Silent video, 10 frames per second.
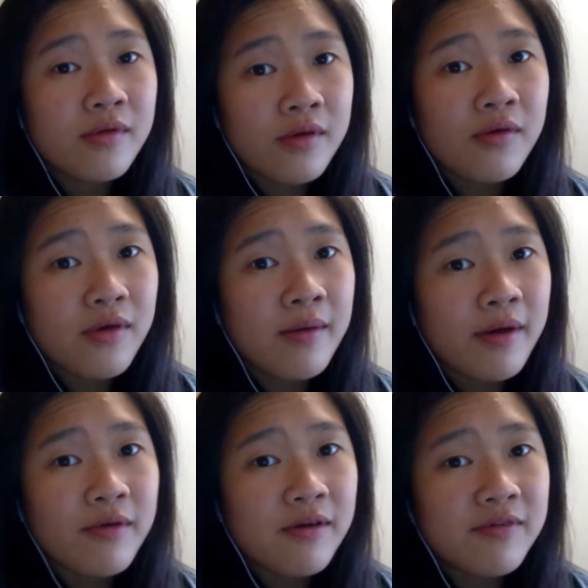you'll get
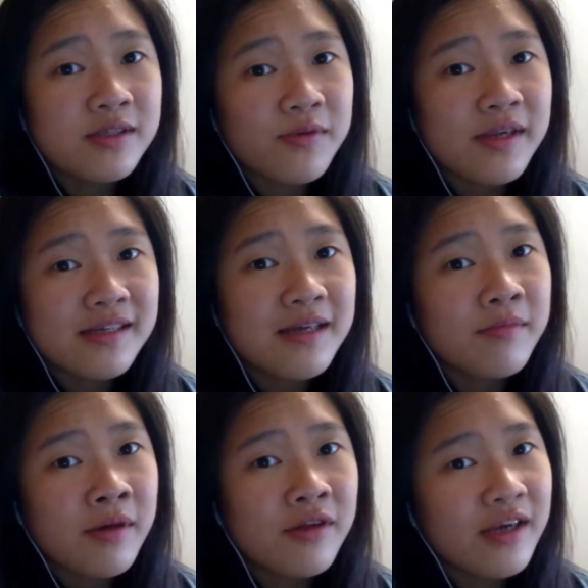my reference when I say
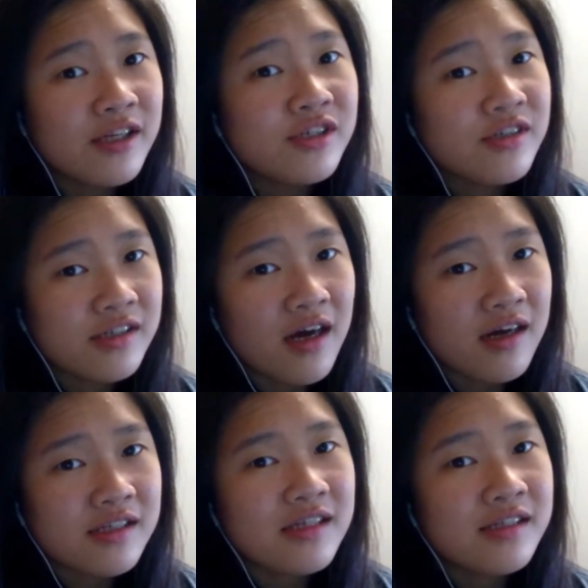Mother Nature
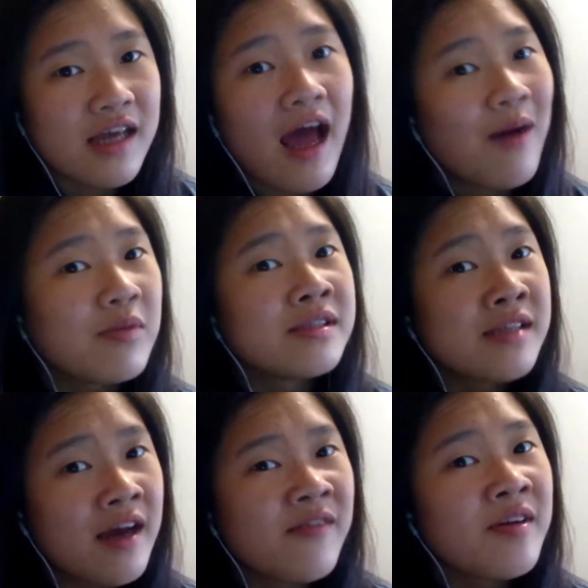sucks. Because it happens
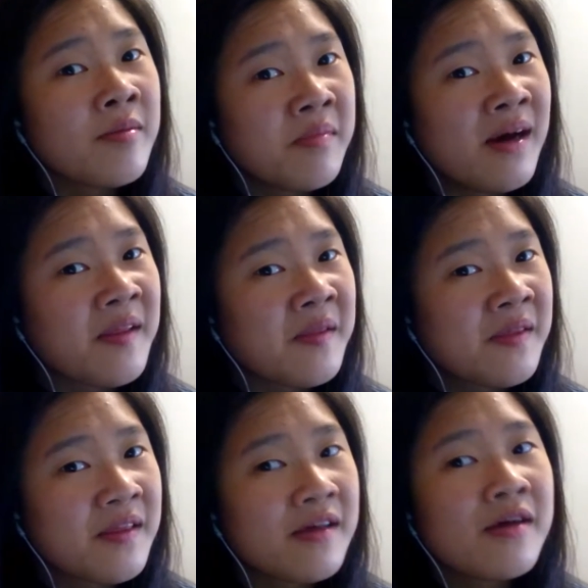every month
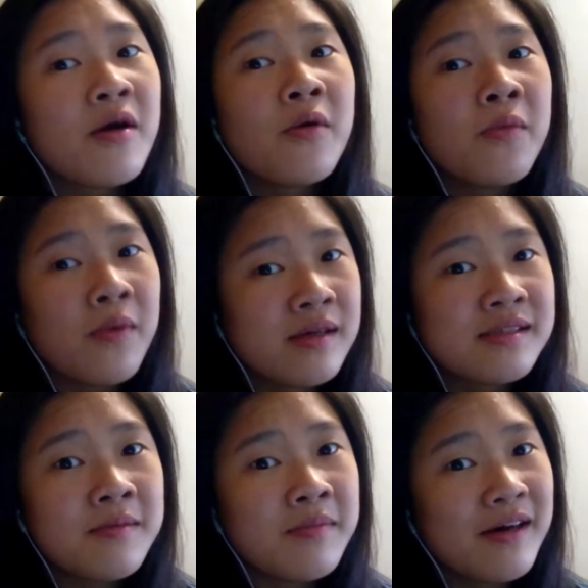
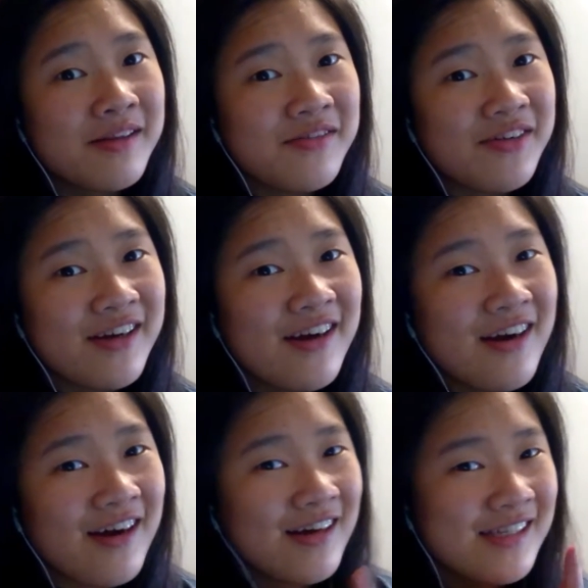once a month for
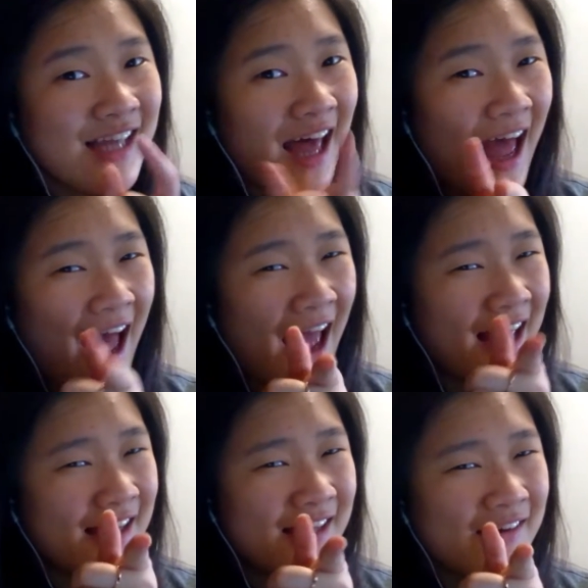girls.
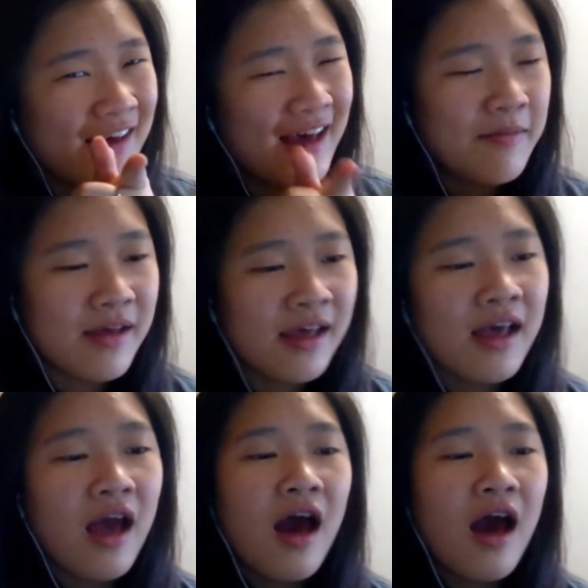You get me.